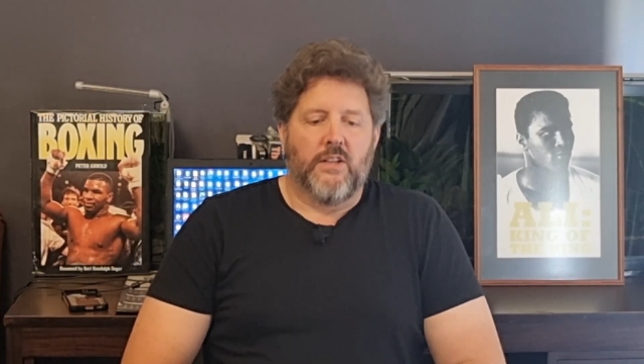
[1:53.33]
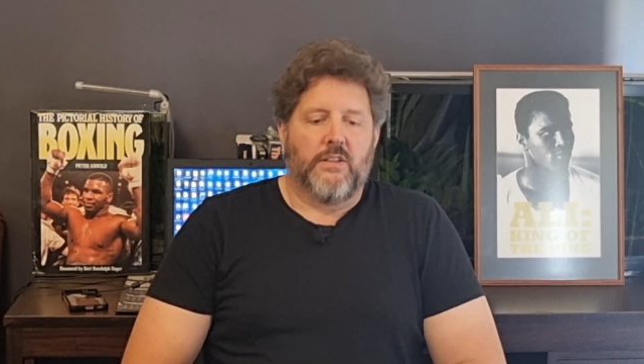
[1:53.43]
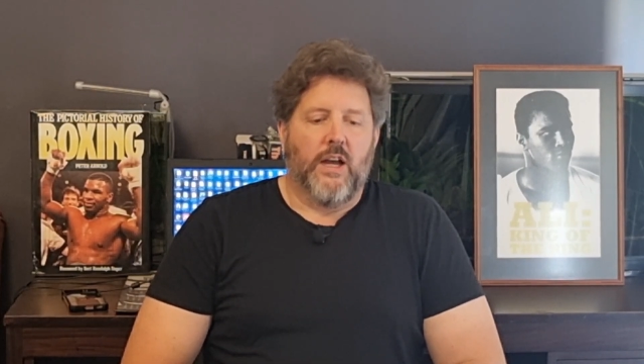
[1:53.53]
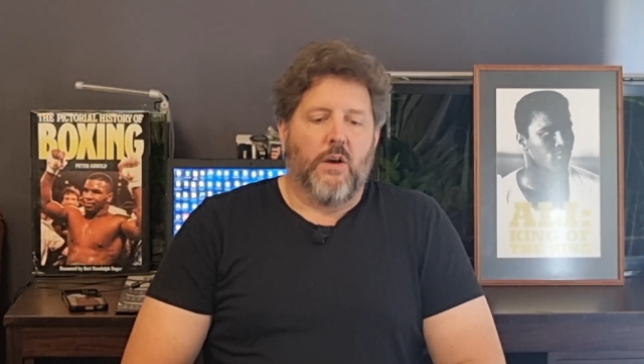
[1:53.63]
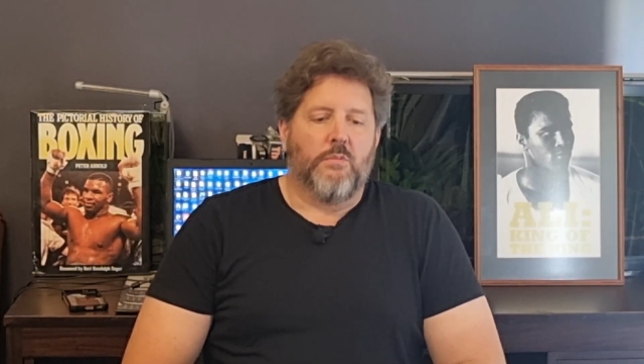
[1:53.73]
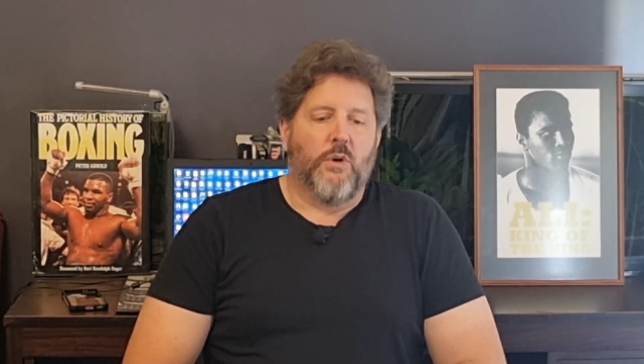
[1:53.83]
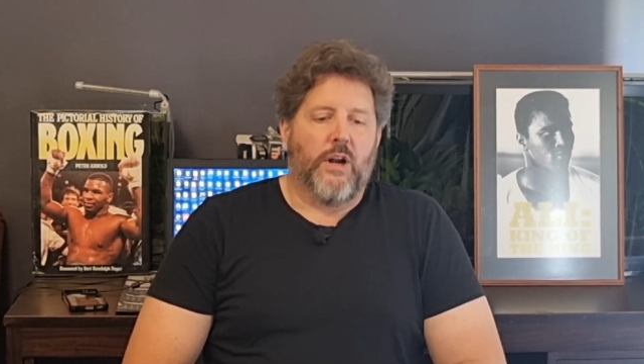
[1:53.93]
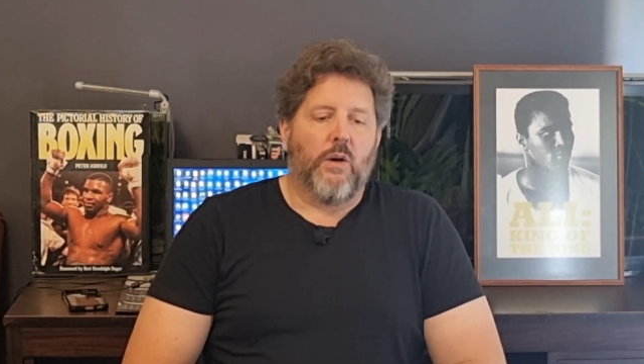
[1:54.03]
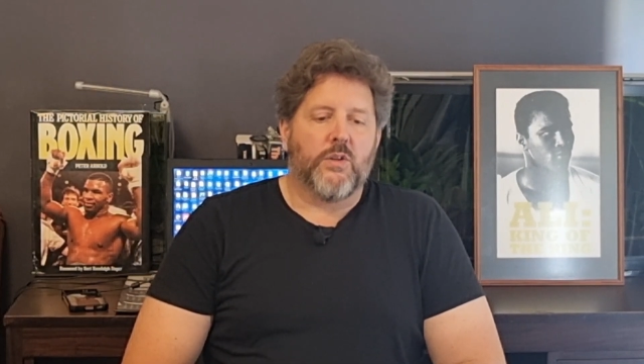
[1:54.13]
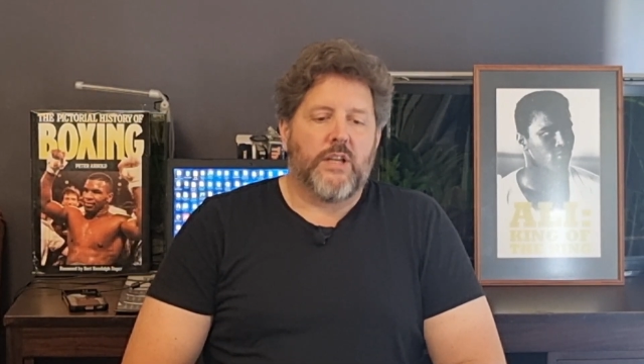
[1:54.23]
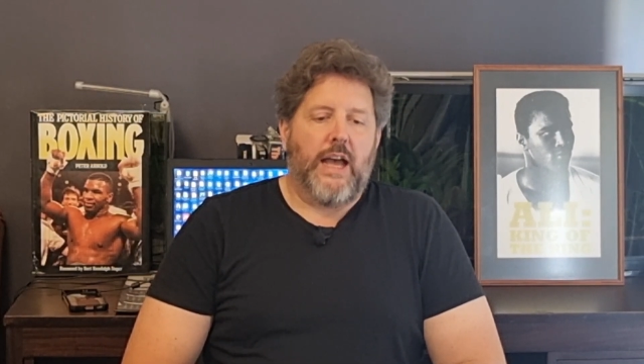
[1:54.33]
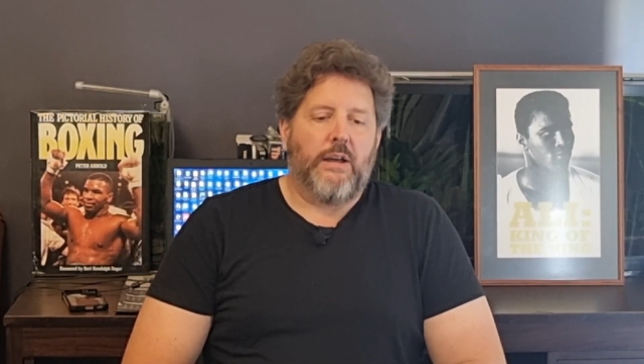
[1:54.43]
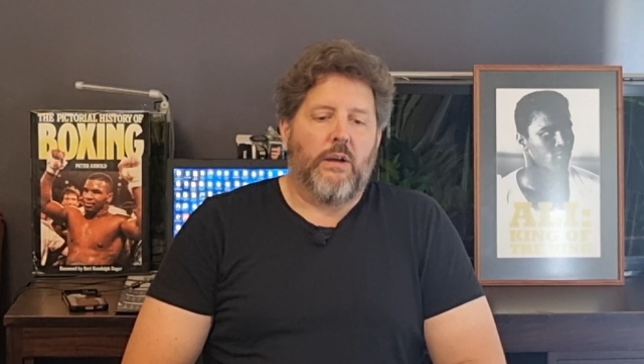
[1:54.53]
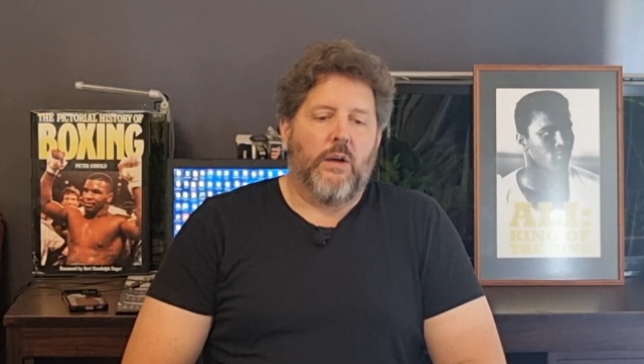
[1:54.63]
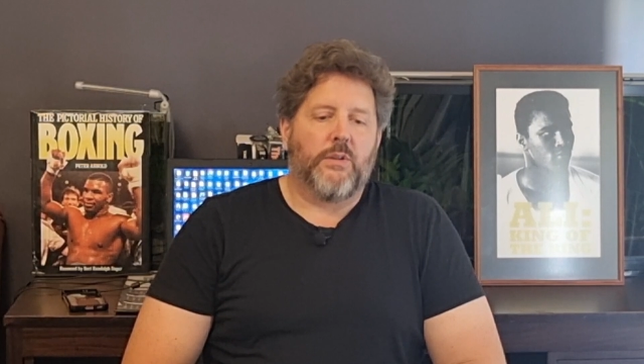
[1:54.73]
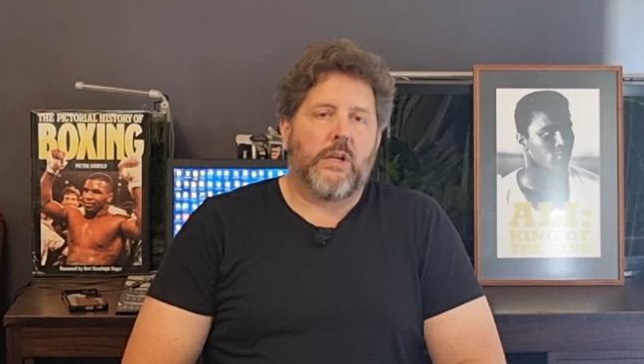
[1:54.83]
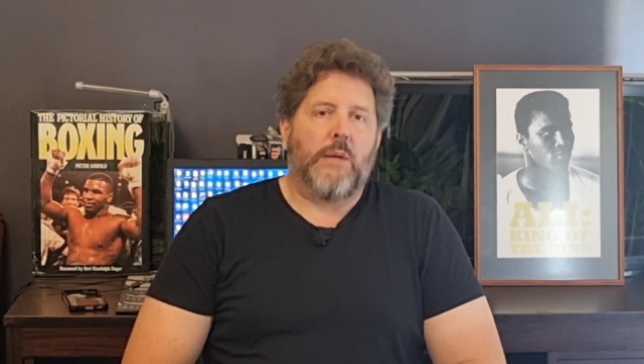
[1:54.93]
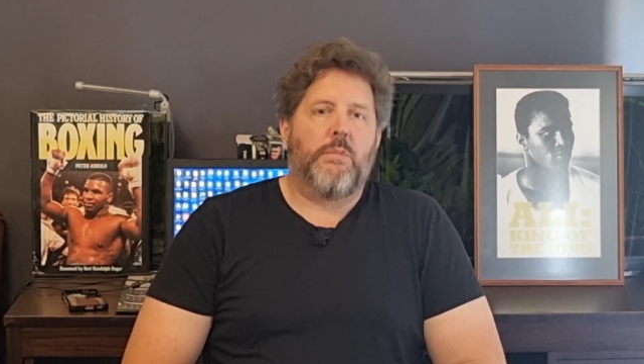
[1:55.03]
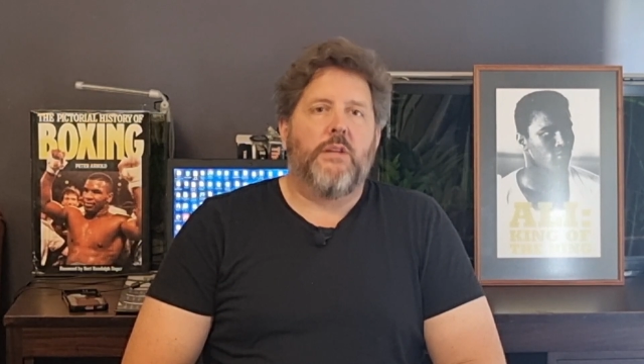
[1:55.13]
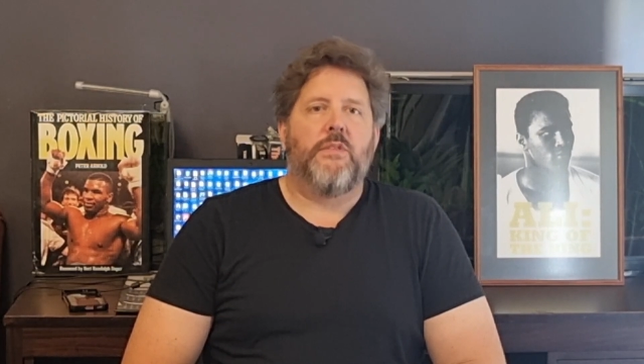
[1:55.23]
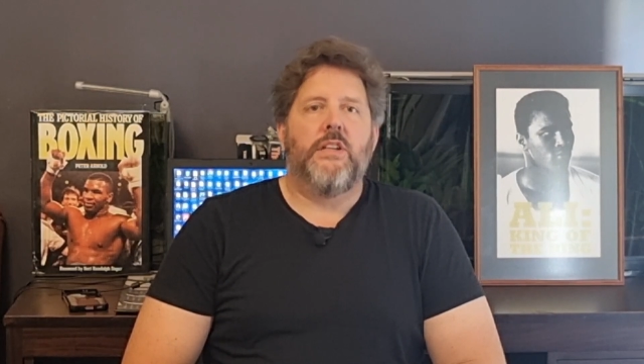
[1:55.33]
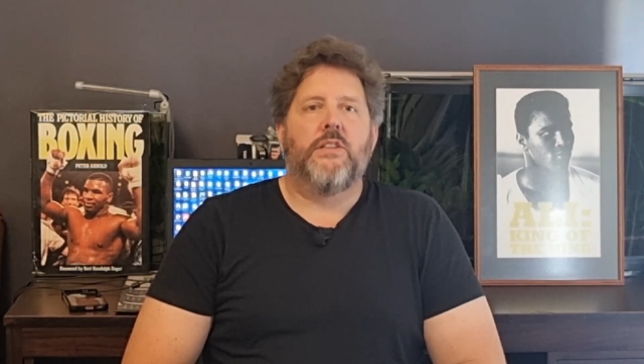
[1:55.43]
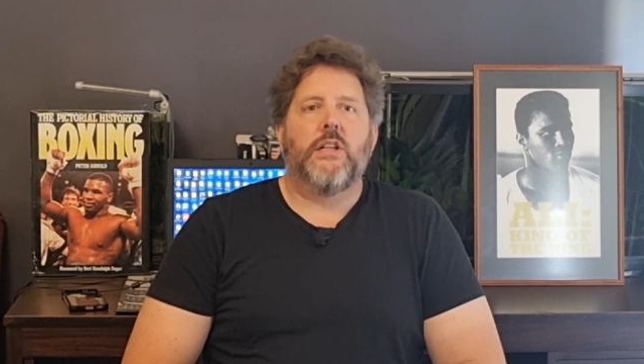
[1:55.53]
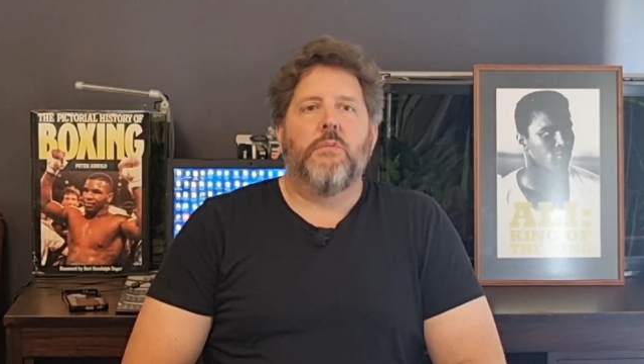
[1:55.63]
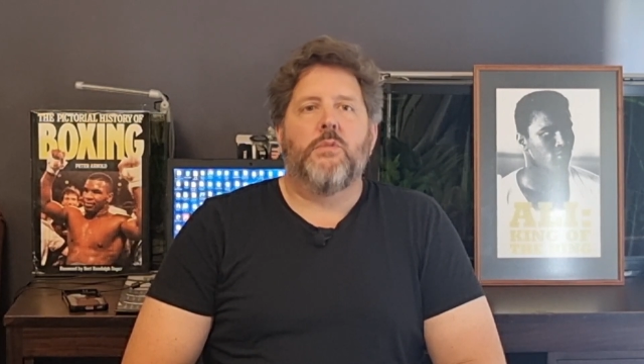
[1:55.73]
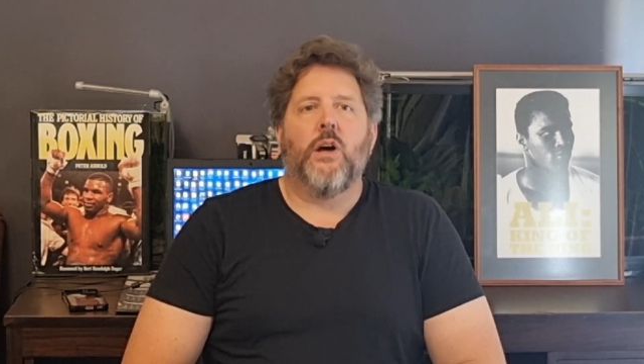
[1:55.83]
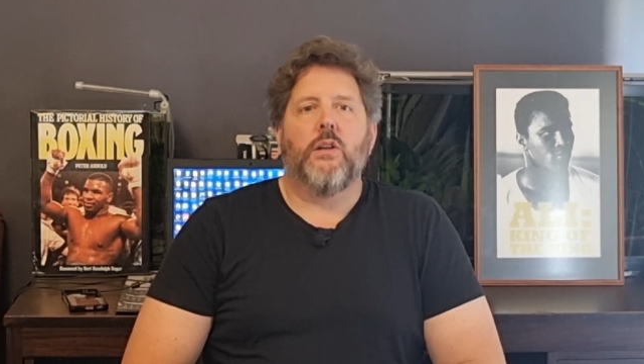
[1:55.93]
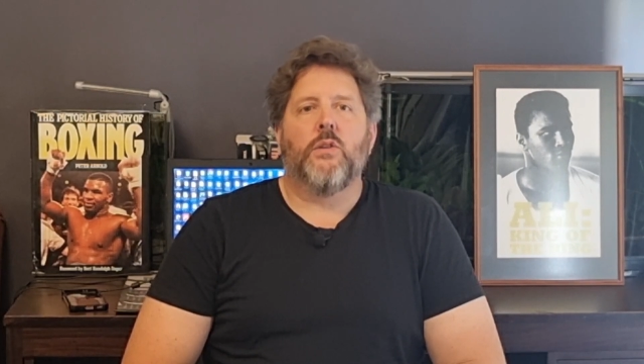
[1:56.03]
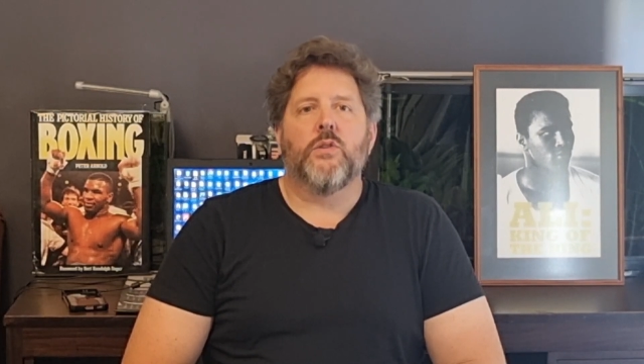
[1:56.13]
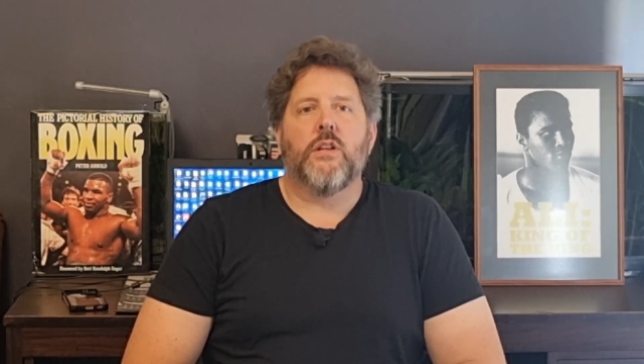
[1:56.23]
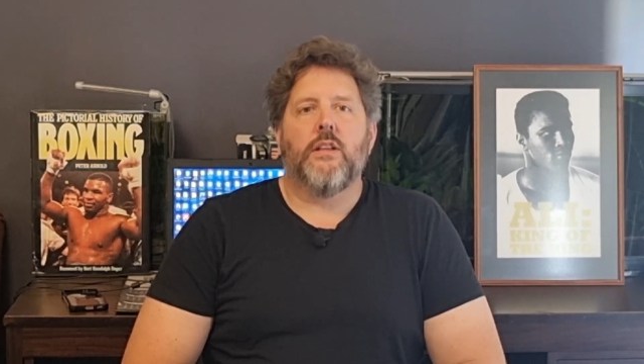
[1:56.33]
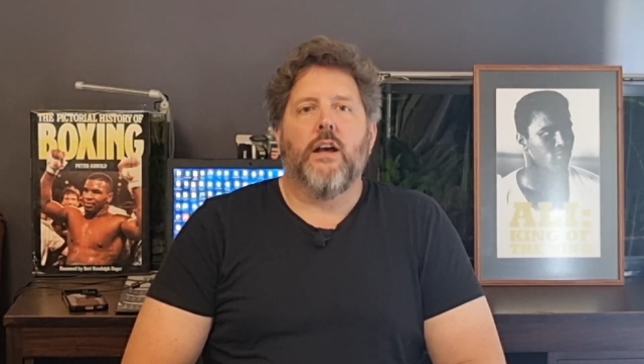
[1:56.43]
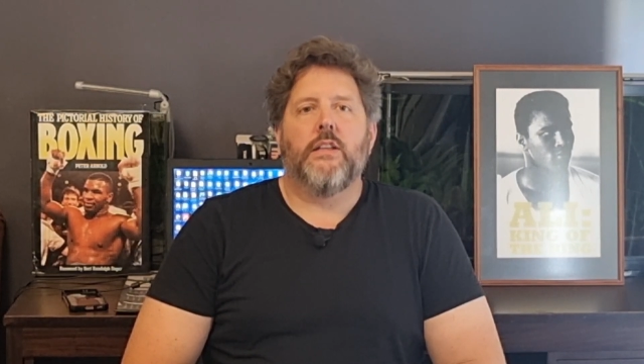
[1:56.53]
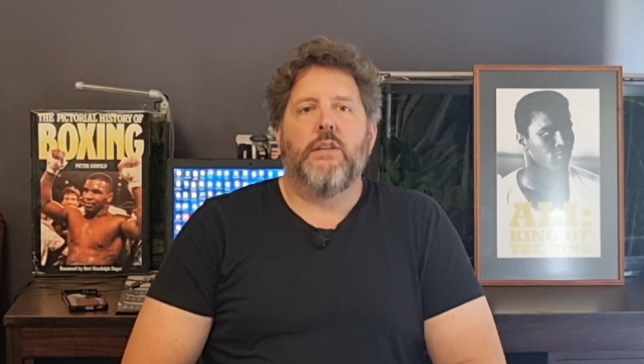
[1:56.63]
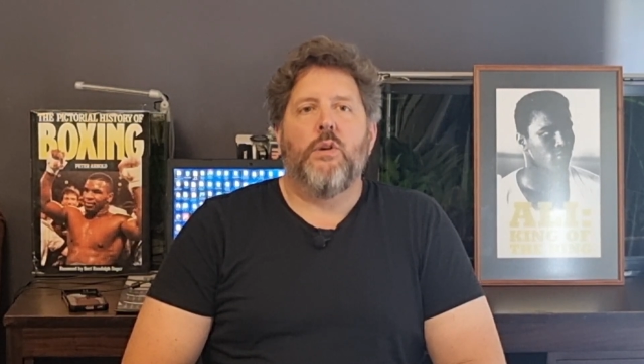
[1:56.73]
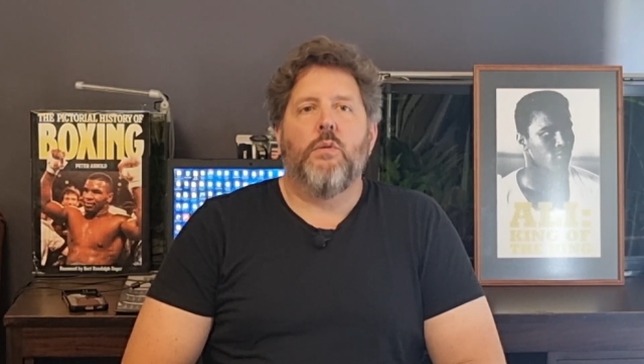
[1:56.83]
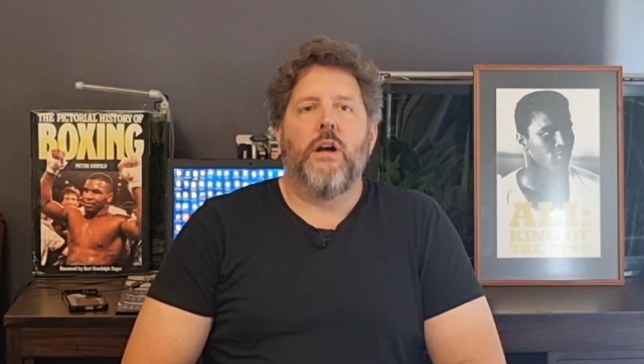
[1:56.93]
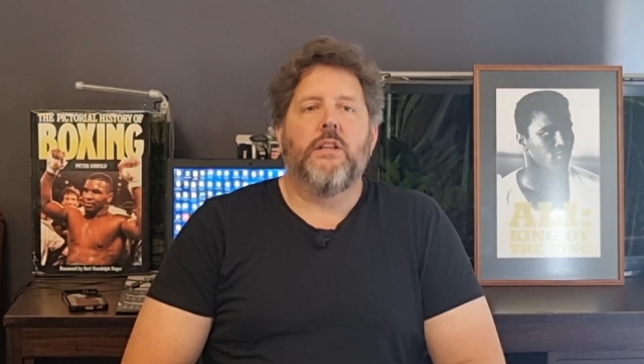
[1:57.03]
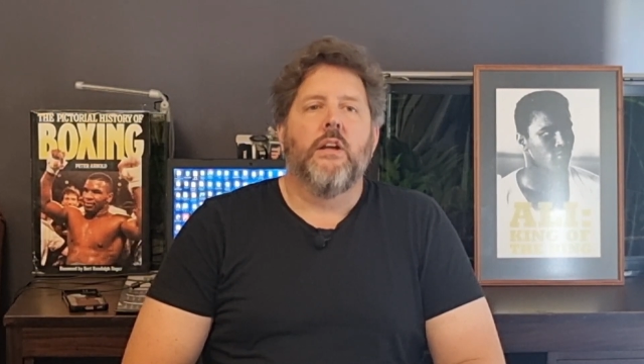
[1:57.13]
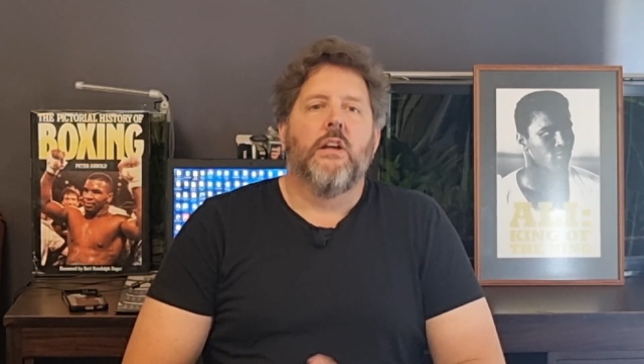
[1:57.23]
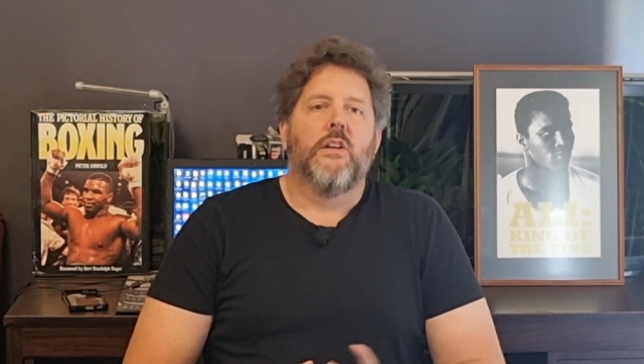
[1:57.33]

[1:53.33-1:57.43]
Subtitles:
Now, Morrell has held a couple of interim titles at light heavyweight,